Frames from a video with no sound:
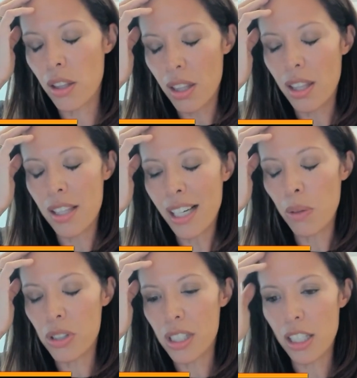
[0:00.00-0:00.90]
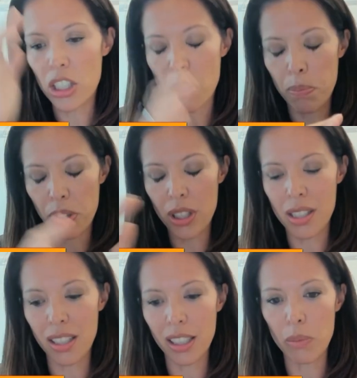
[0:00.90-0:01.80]
the thing I would say, just to put this
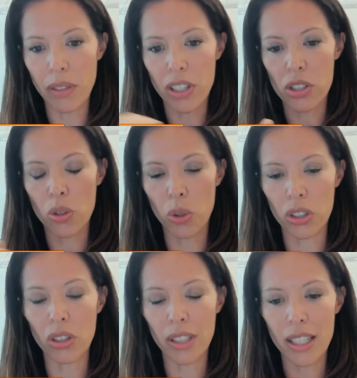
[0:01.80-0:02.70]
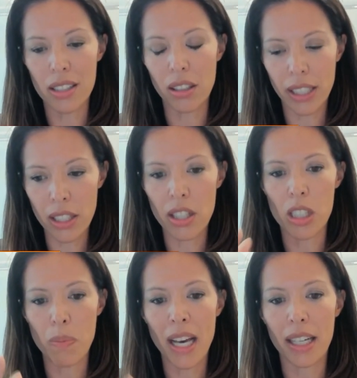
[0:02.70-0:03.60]
in a little bit of a historical lens, and I'll get to the
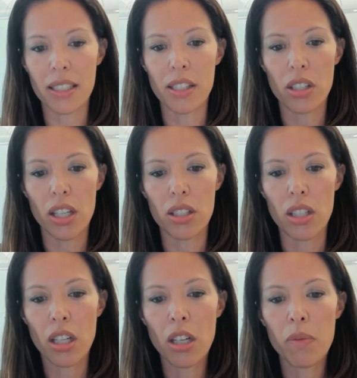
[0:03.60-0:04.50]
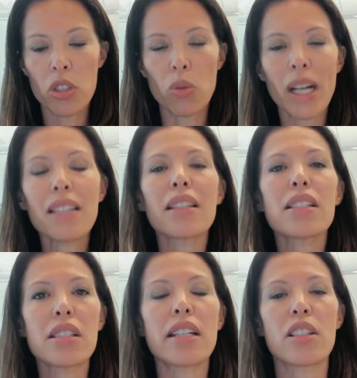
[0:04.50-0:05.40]
SPACs, is is direct
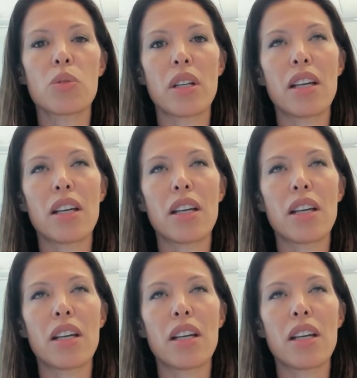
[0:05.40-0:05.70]
listings,